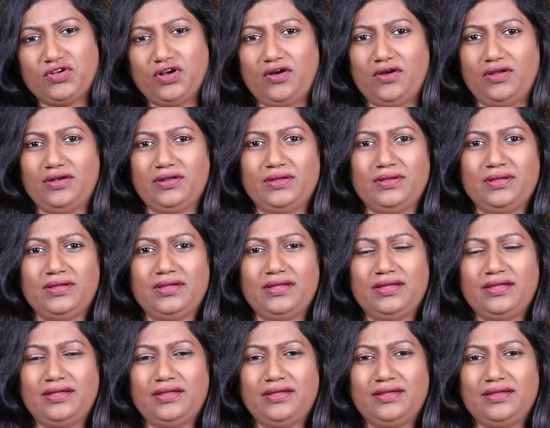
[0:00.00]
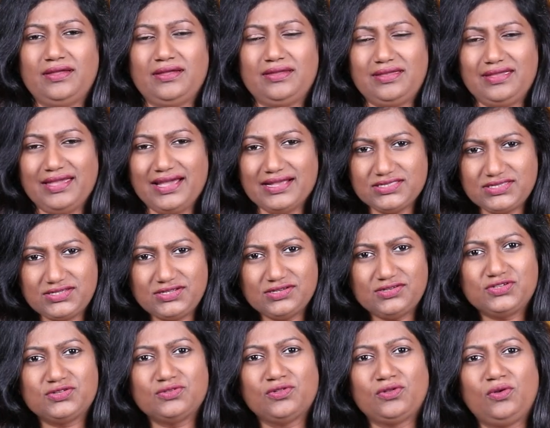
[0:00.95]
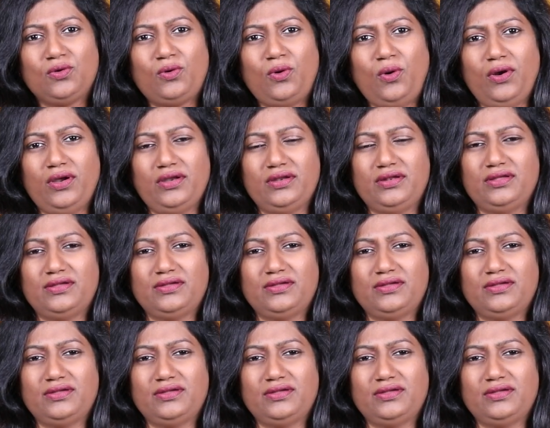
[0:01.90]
God. Cast it to the Lord.